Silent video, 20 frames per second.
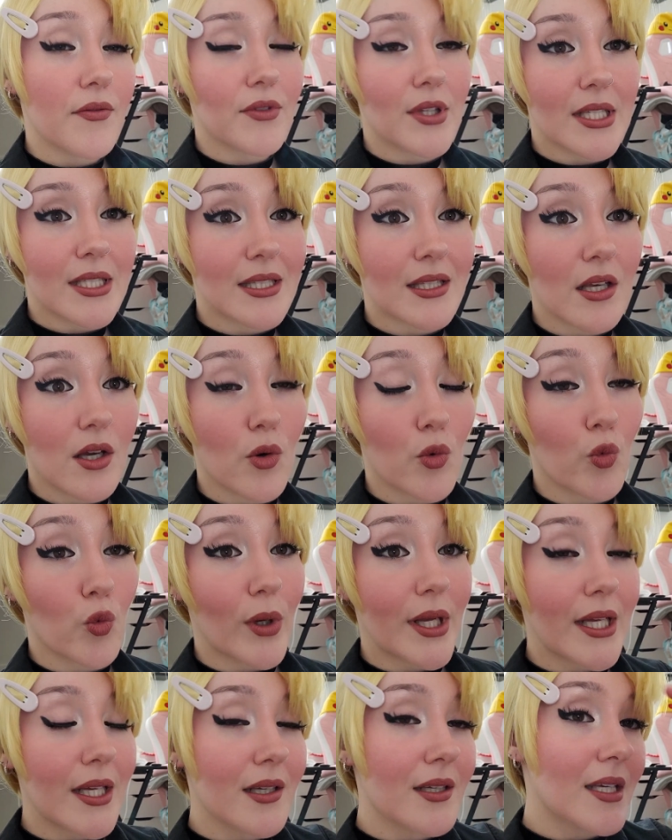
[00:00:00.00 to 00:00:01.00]
This
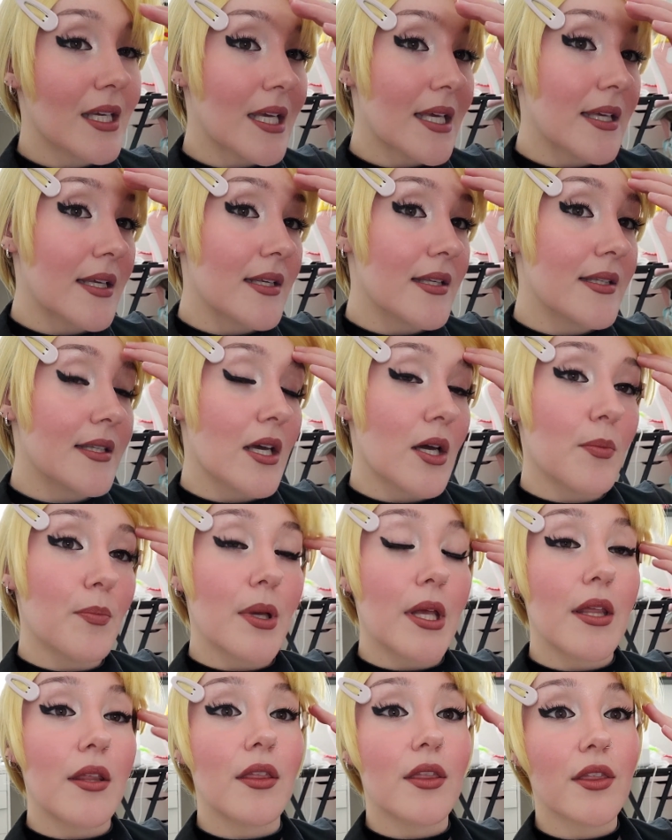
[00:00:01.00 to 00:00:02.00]
wig is a
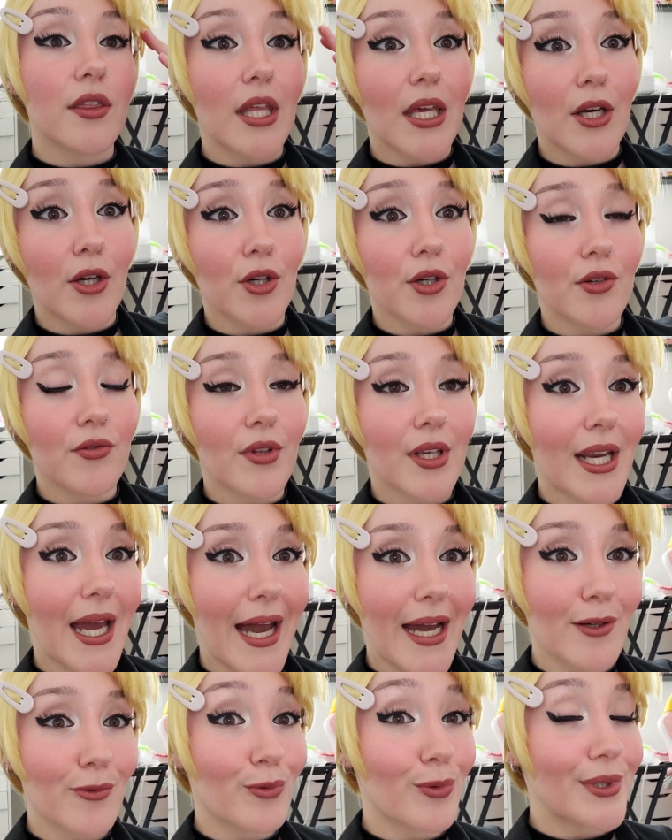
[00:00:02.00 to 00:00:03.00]
bit thinner than
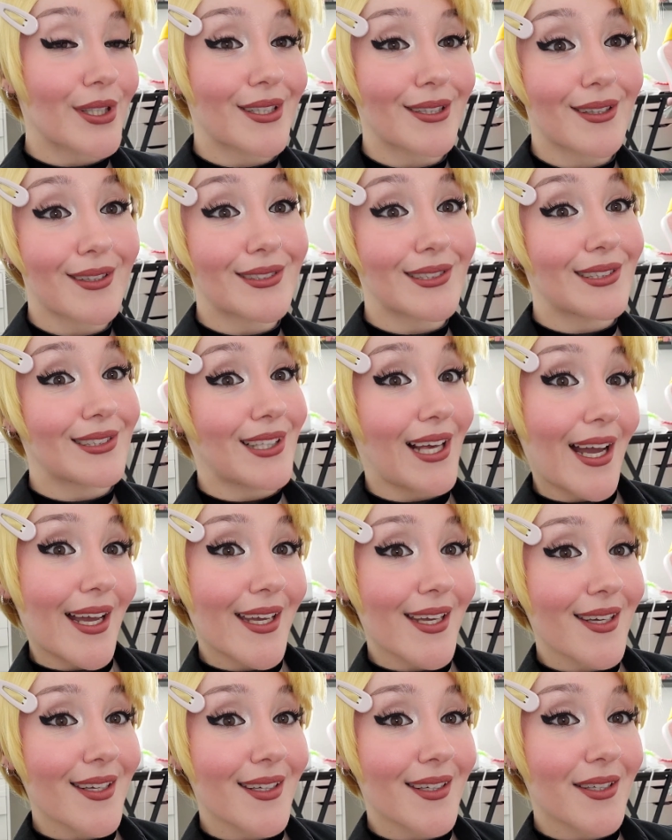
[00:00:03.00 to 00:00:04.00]
I would
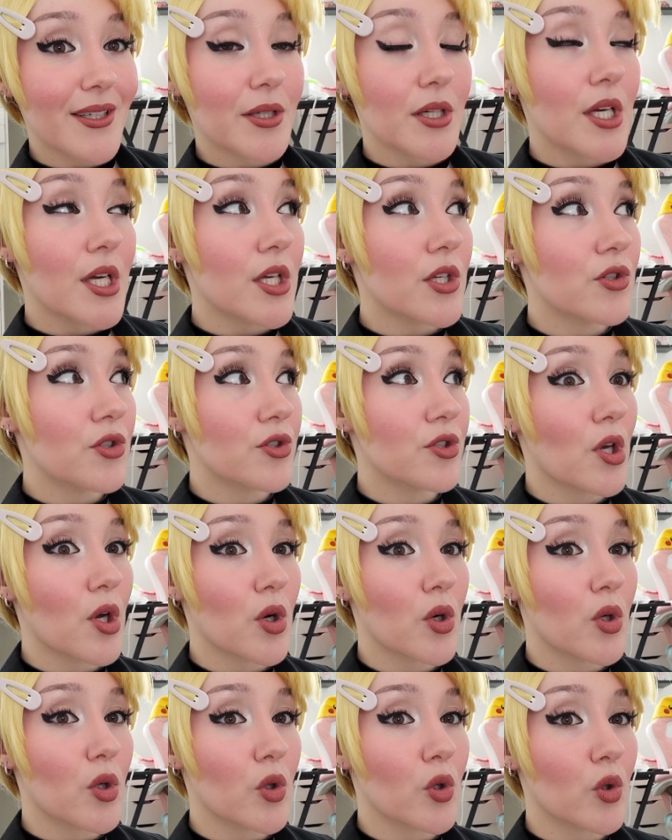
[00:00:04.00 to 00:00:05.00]
like,
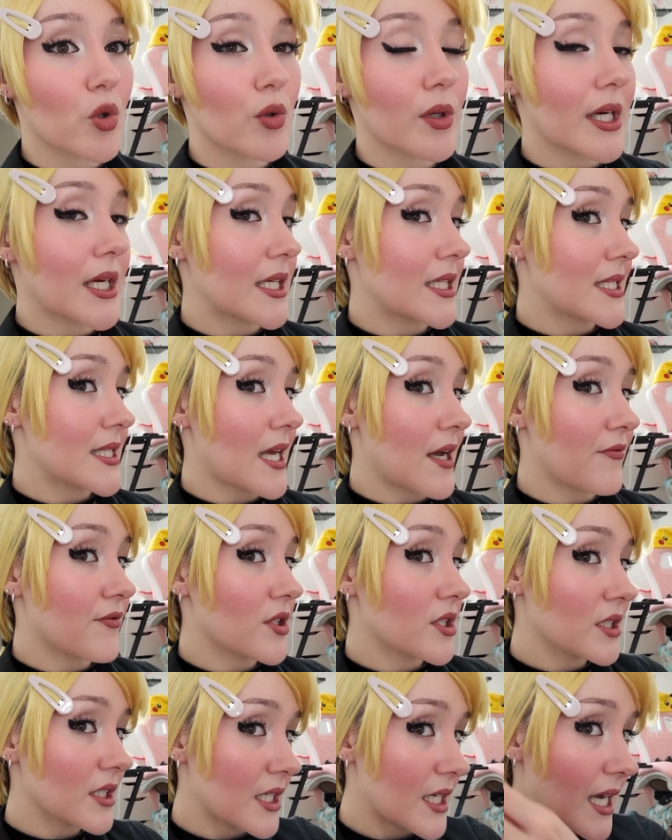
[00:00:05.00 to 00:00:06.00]
so
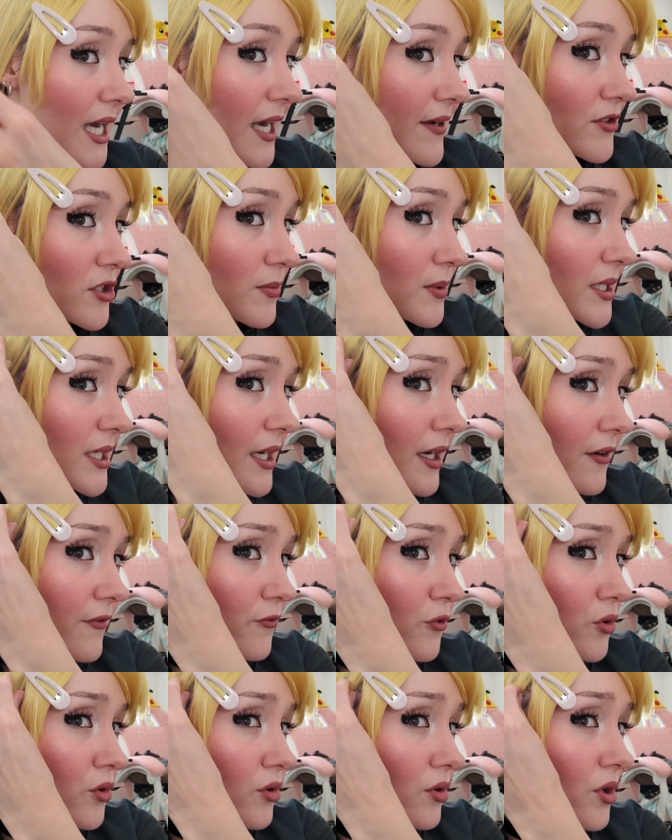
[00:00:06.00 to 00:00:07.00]
definitely I have to be
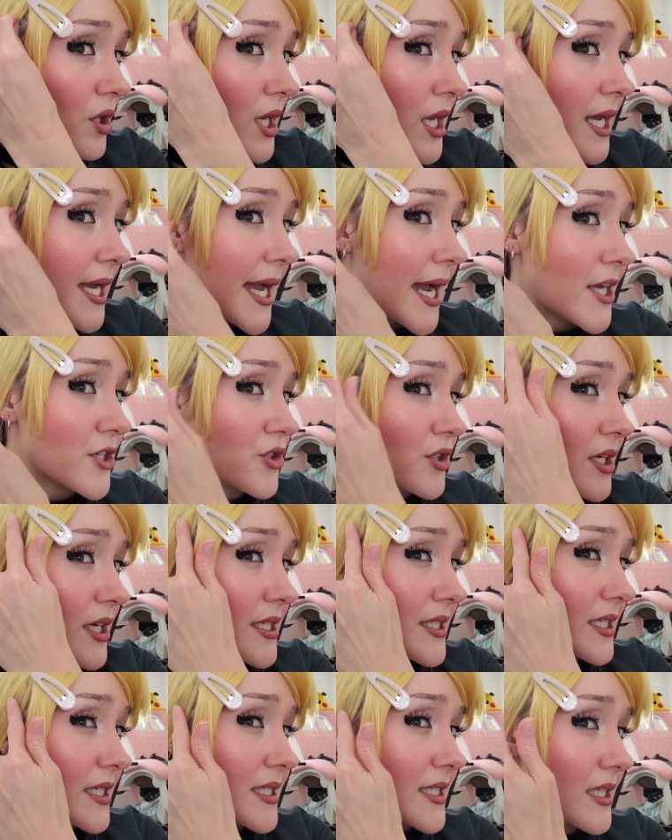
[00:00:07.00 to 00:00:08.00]
careful. As you guys
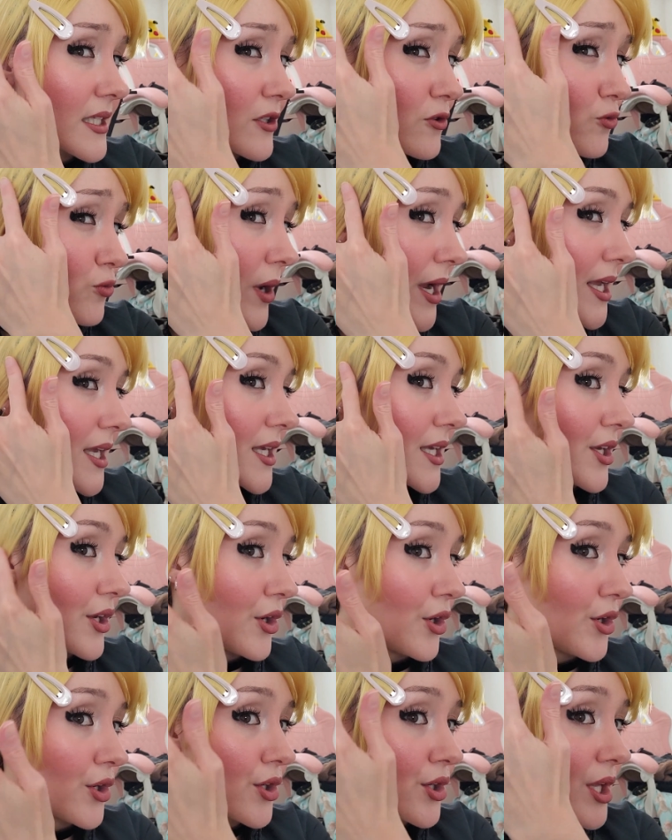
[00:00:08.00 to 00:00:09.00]
can see, like right
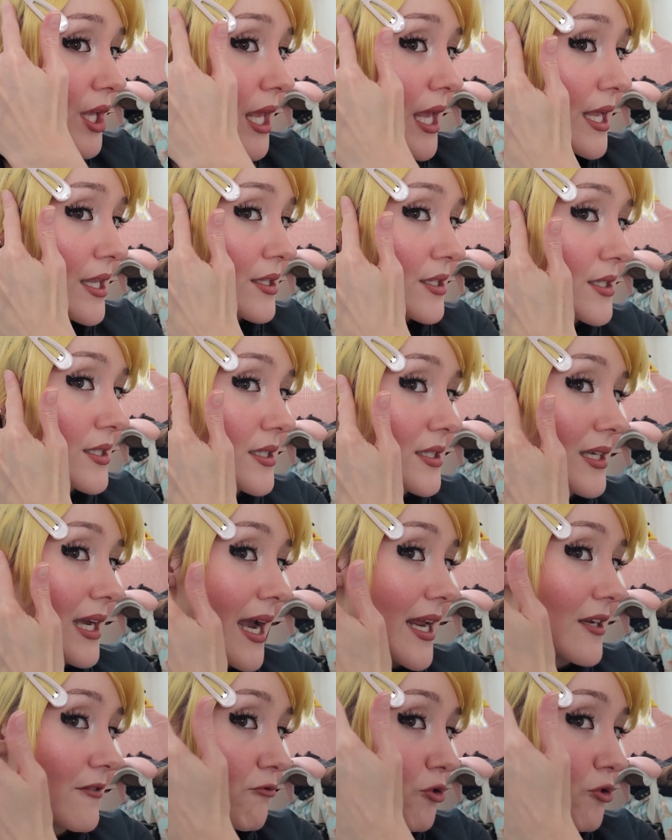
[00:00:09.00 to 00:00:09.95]
here, it's kind of